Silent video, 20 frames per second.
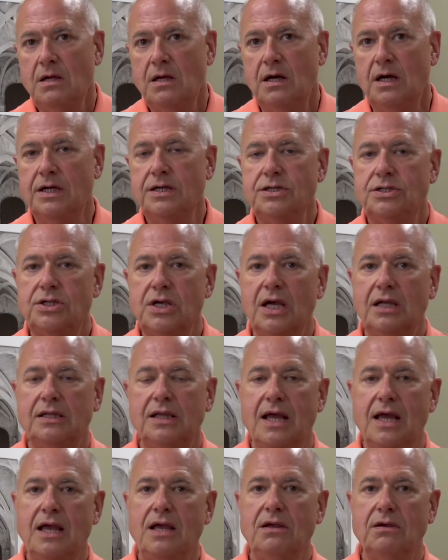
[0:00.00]
Unchecked
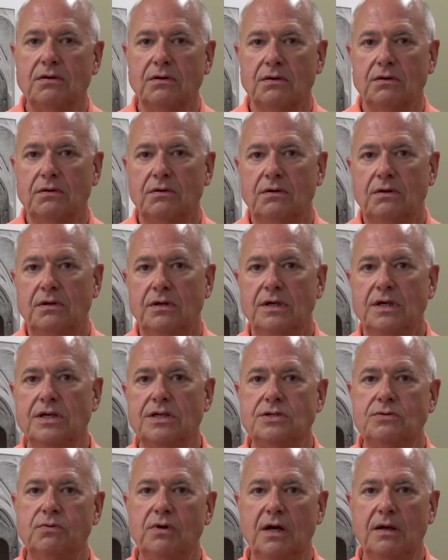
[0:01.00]
anger
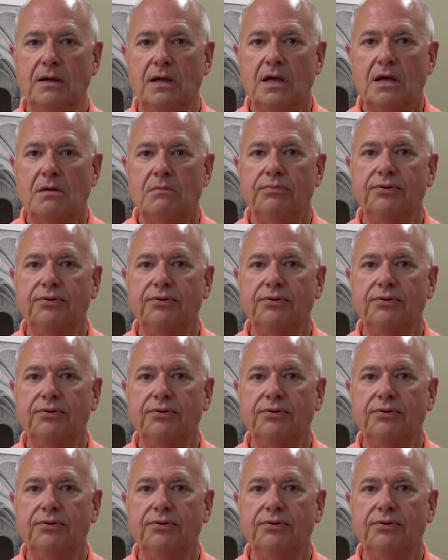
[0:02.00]
is what